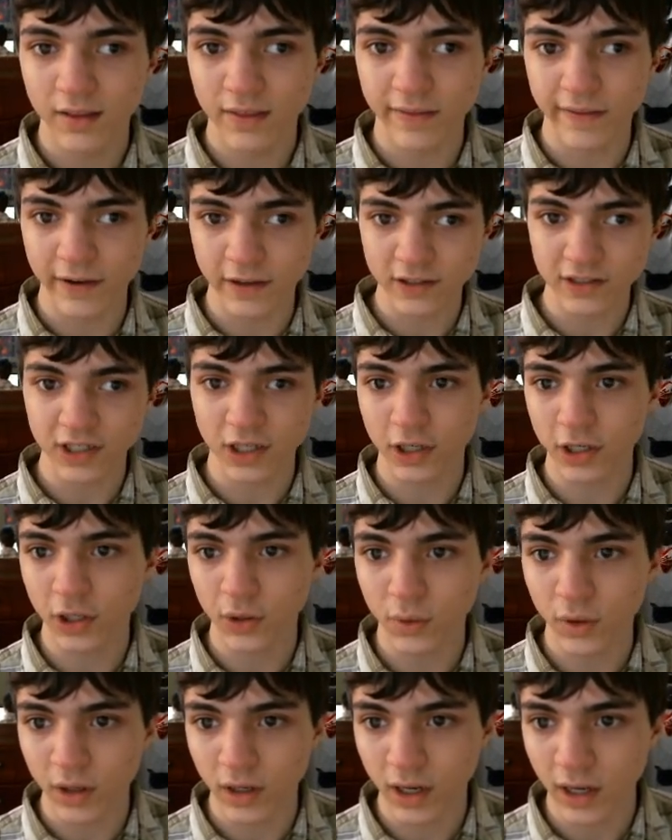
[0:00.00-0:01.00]
There's our
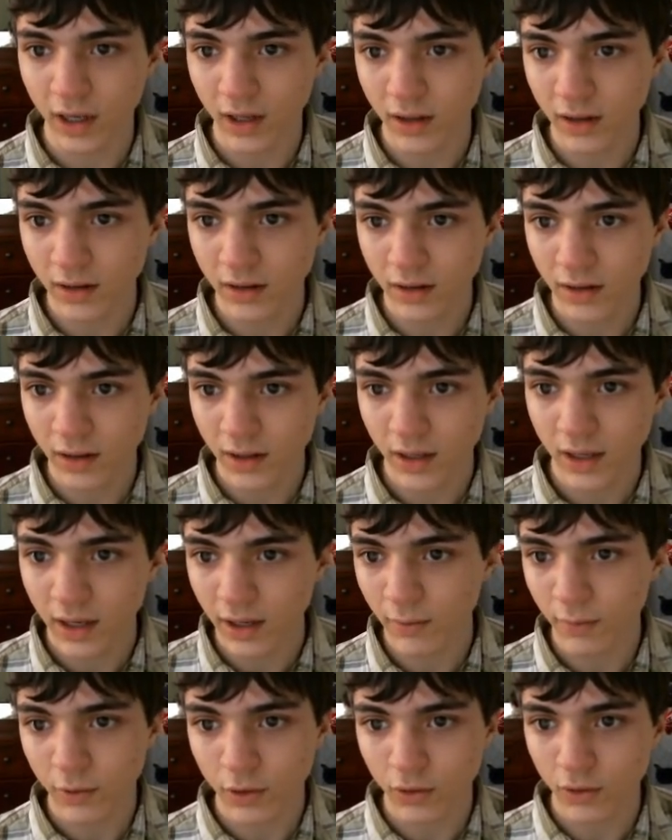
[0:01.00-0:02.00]
URL,
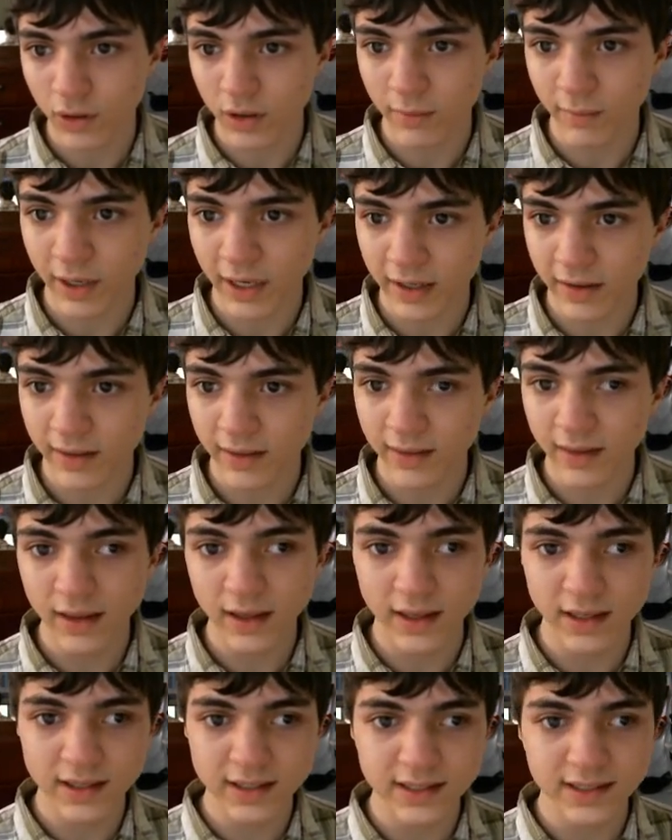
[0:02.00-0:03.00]
and we're going to make
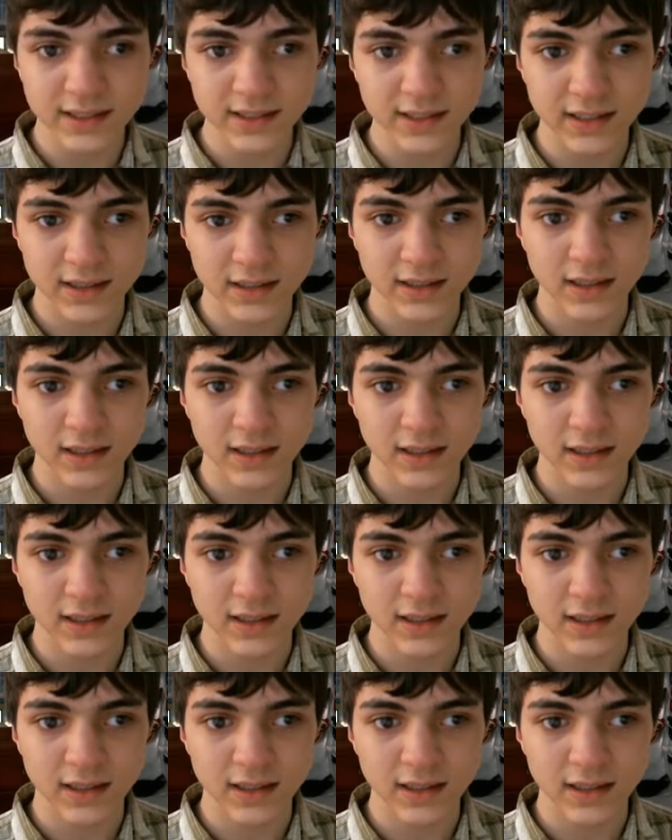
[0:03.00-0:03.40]
this